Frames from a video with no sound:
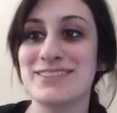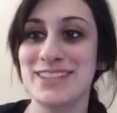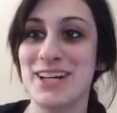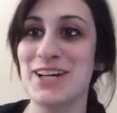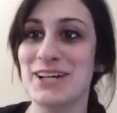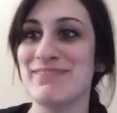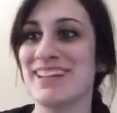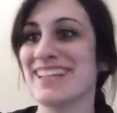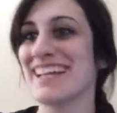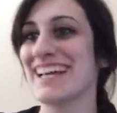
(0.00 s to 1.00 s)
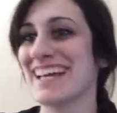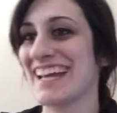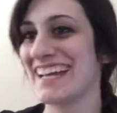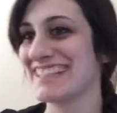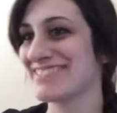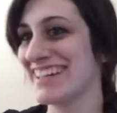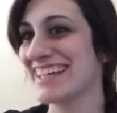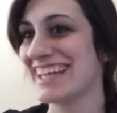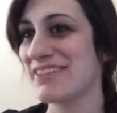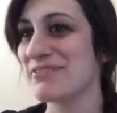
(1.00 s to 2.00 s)
Sorry about that, guys. My
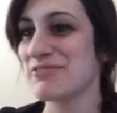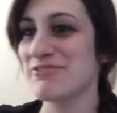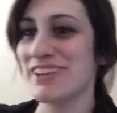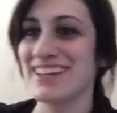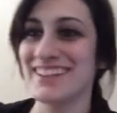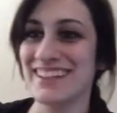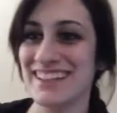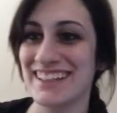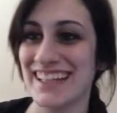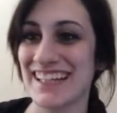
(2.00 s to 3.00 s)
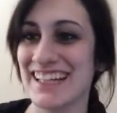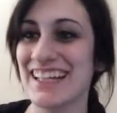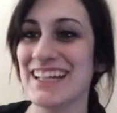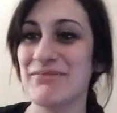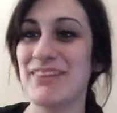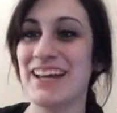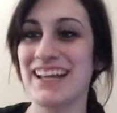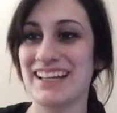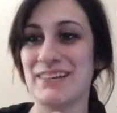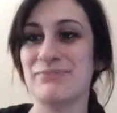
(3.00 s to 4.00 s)
camera fell, and like
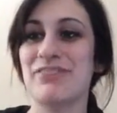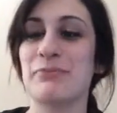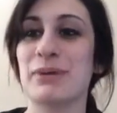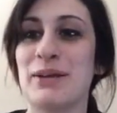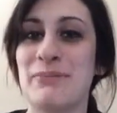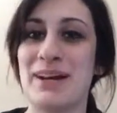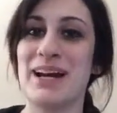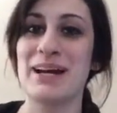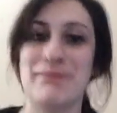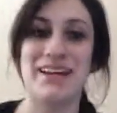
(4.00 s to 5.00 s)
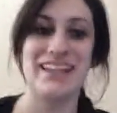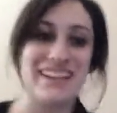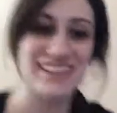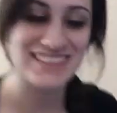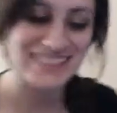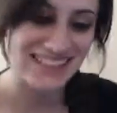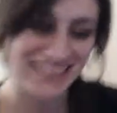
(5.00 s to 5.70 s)
I'm filming on my iPad and it's